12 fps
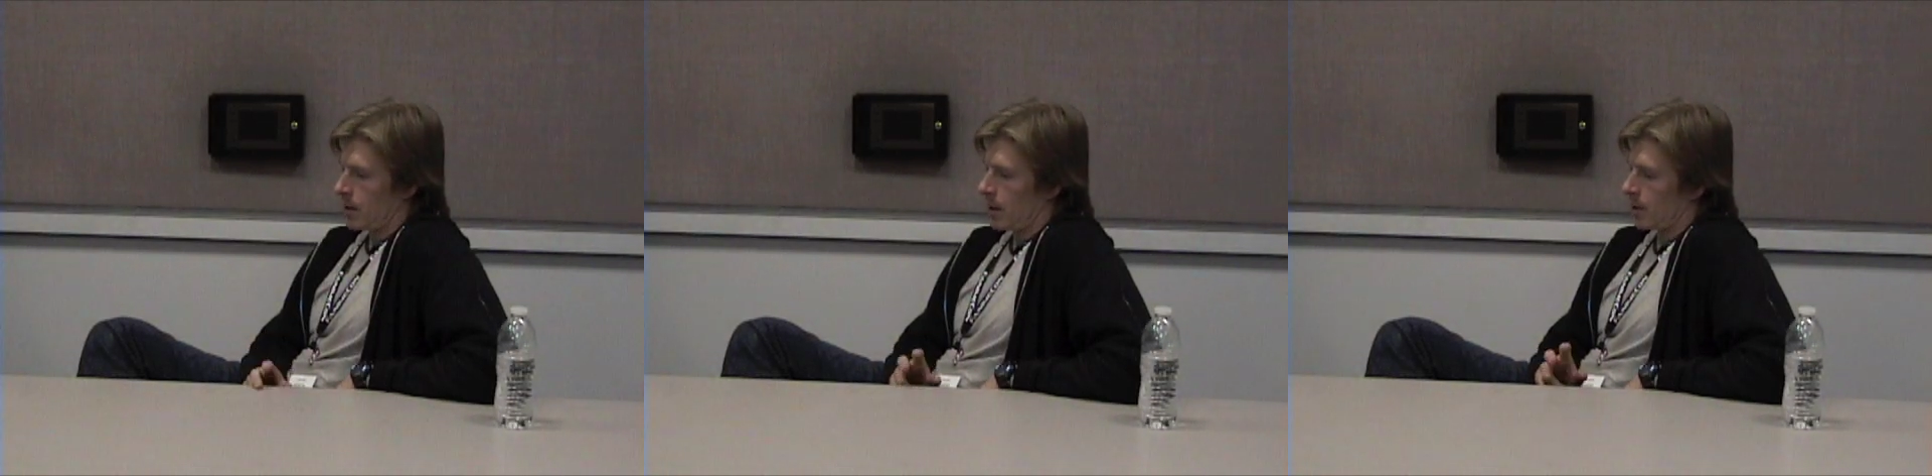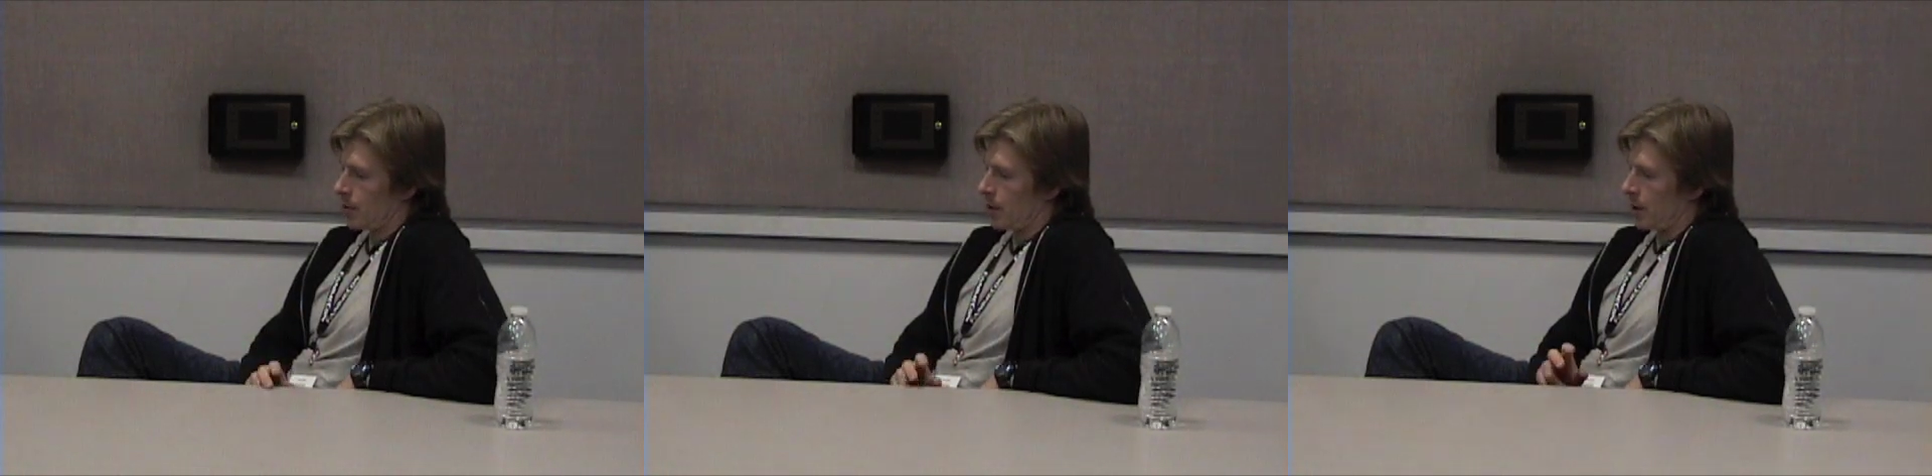
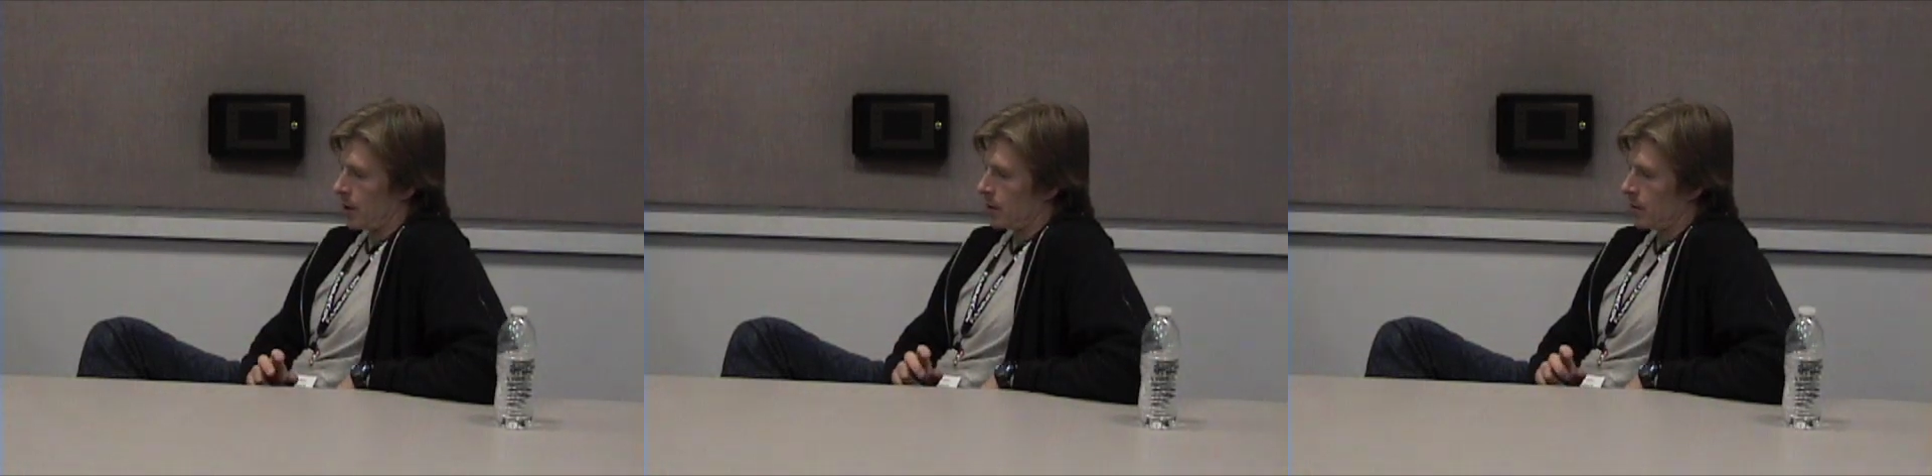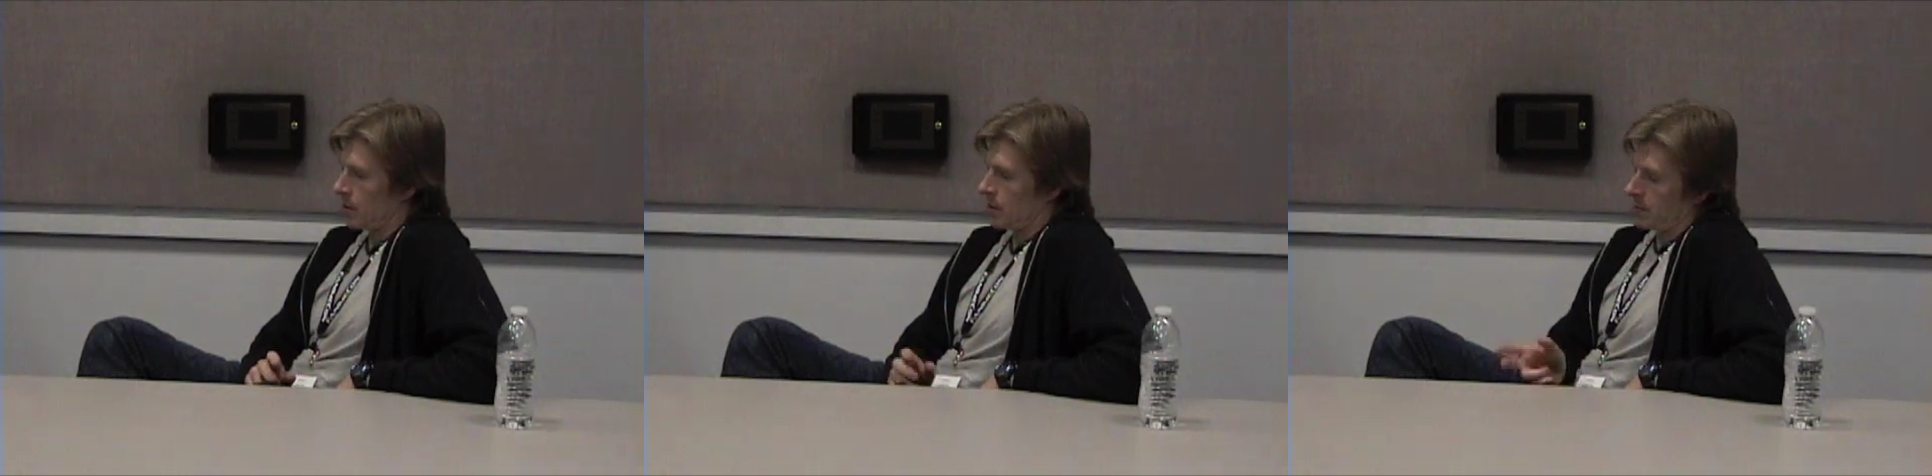Takuya
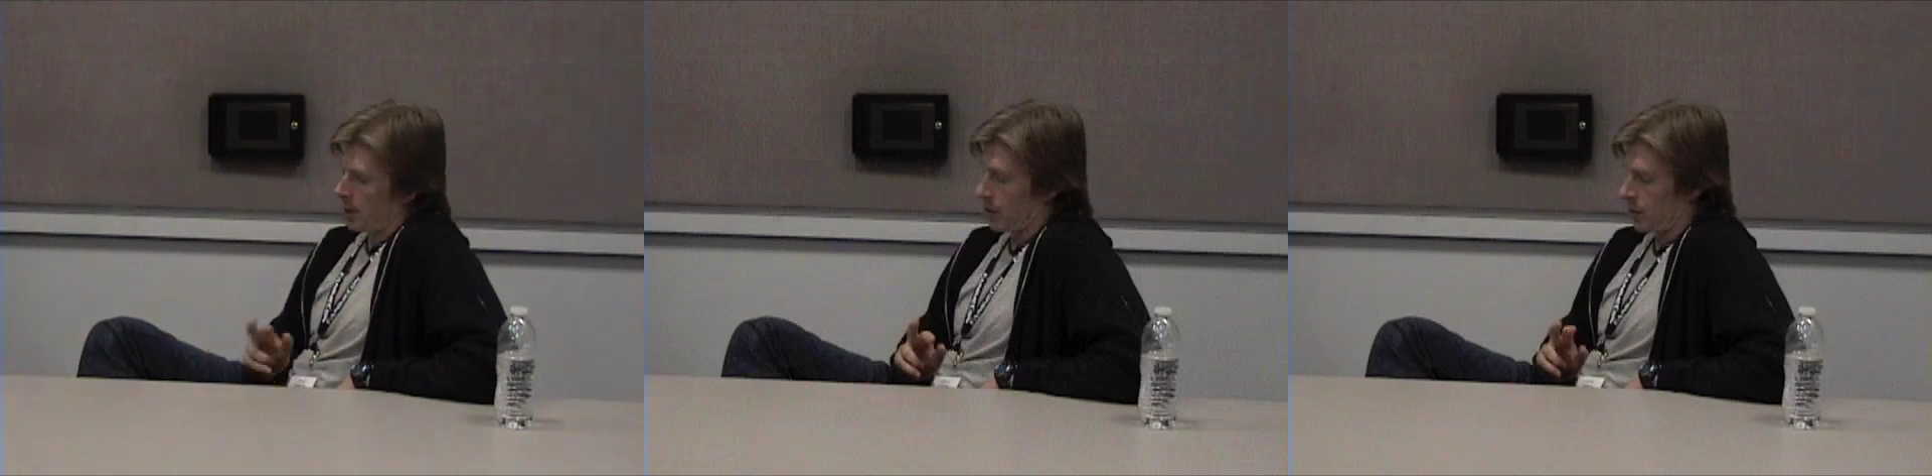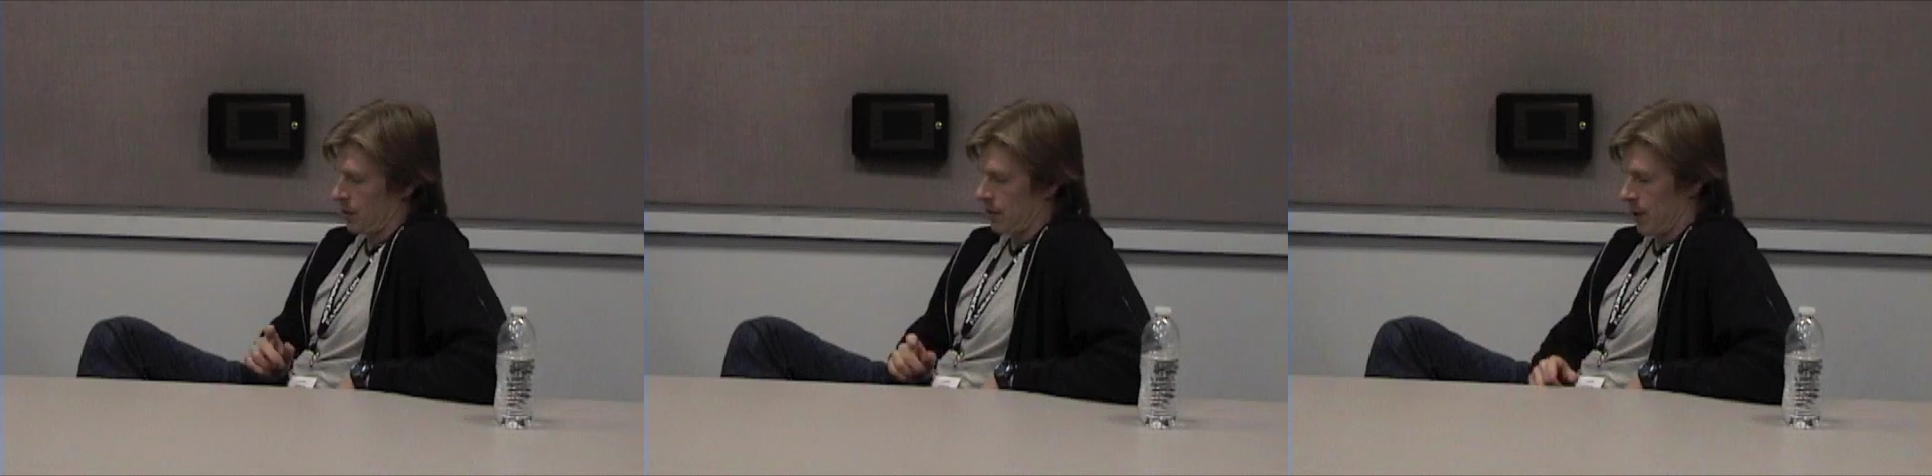
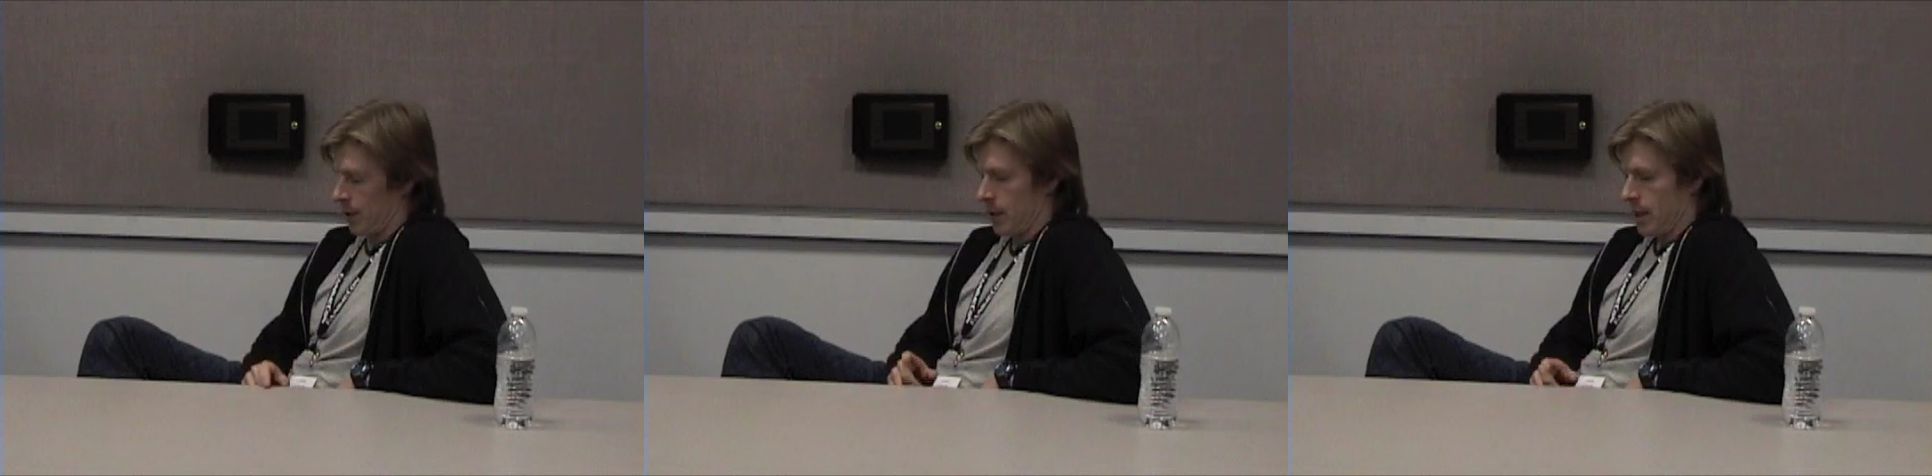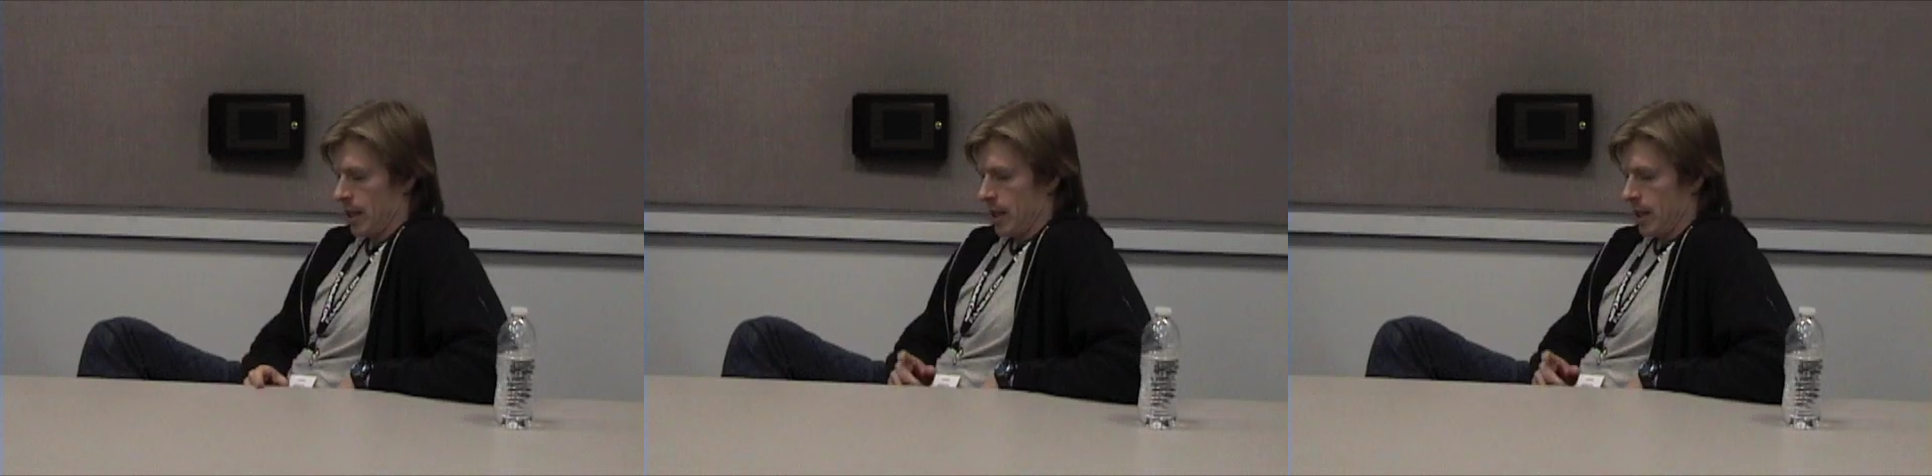Shibata,